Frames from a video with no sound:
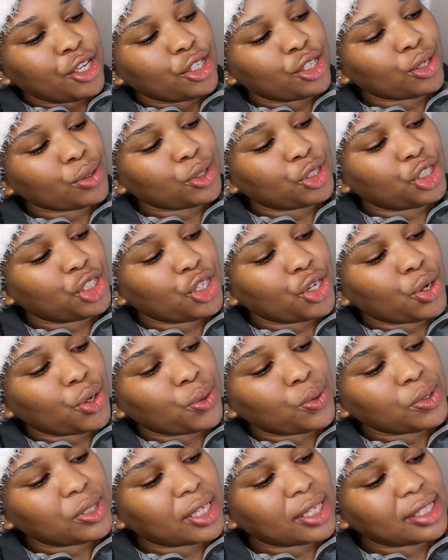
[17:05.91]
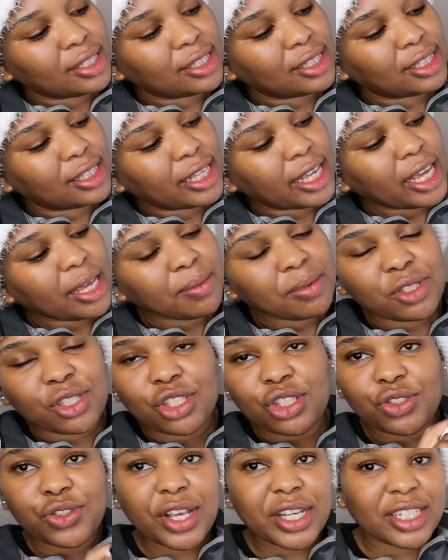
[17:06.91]
So she knows, same
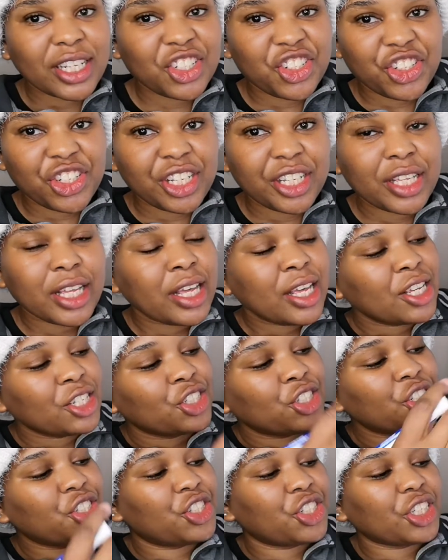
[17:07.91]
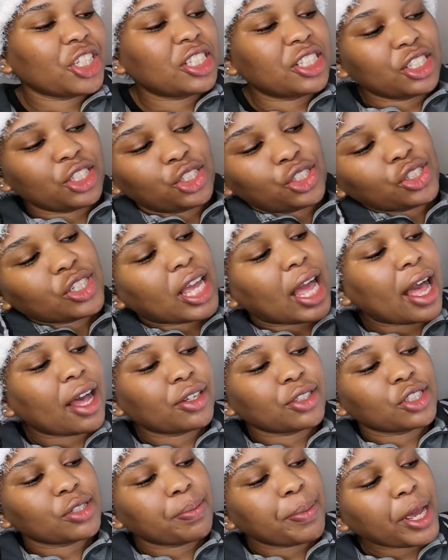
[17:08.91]
strategy, she just needs to
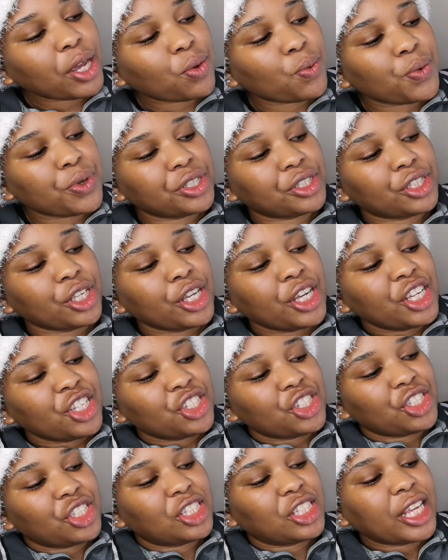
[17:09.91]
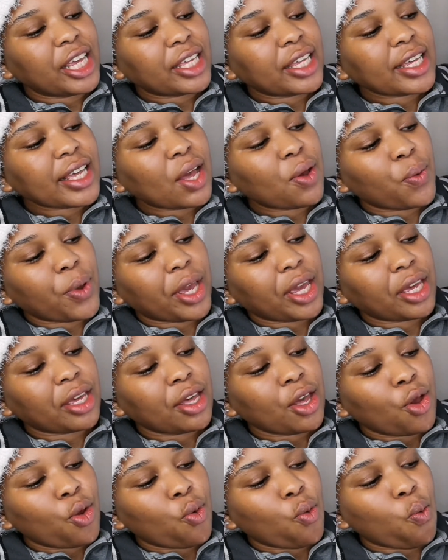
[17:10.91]
count backwards. She's taking
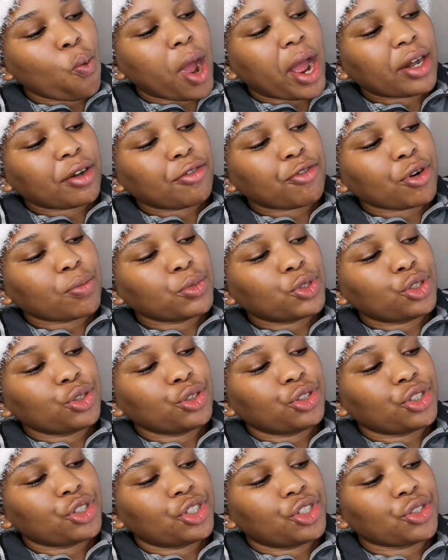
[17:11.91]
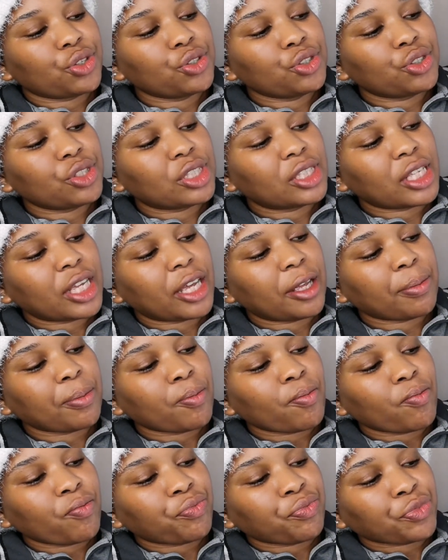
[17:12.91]
away 1 from 2, so she's going to
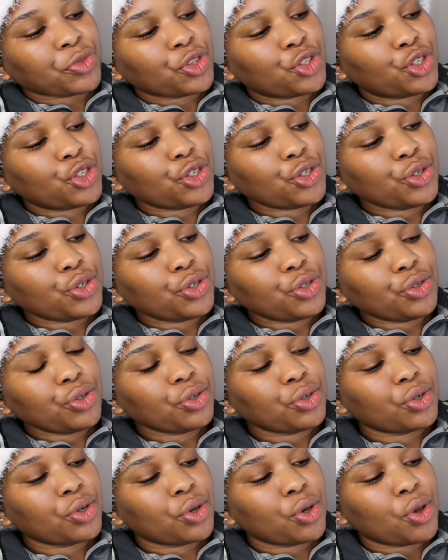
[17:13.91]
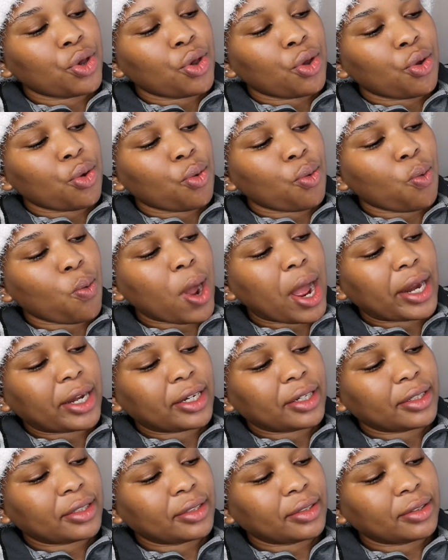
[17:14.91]
say 2,
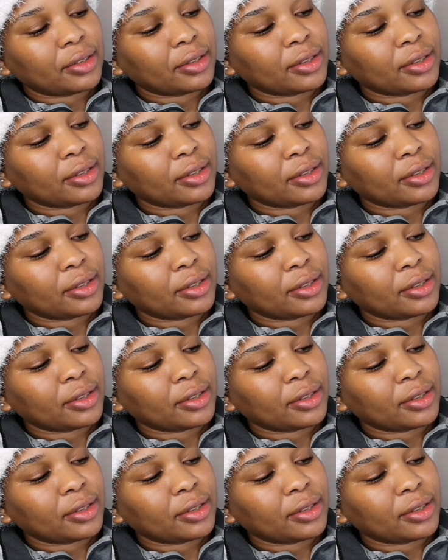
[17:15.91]
1.